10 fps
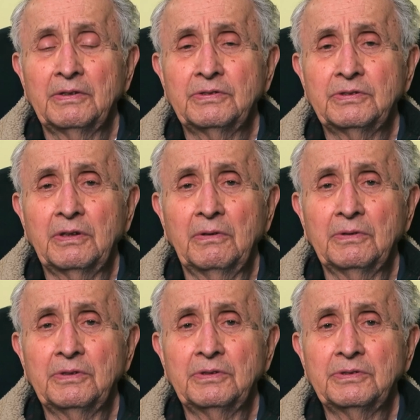
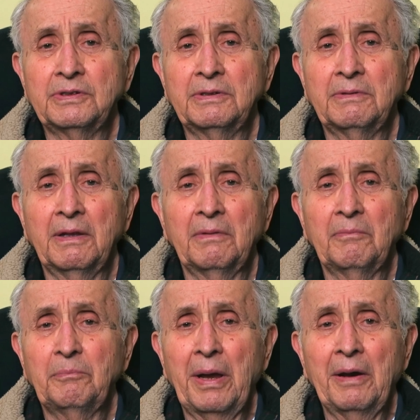soldiers and
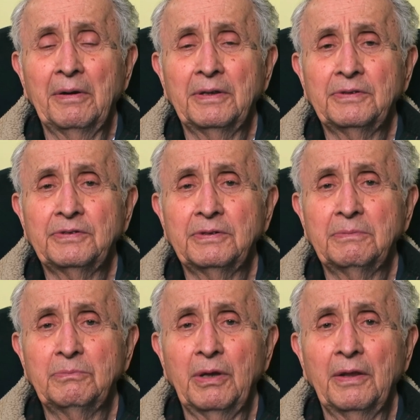parents
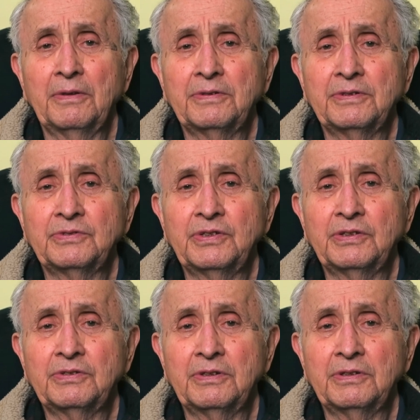and brothers and
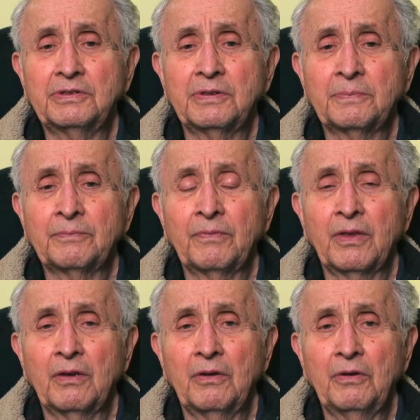sisters
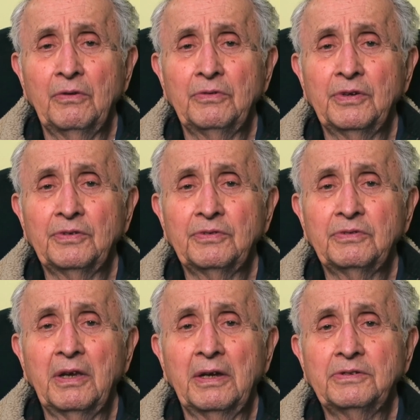who
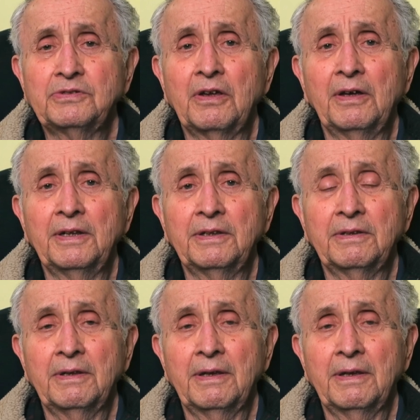just touched on it.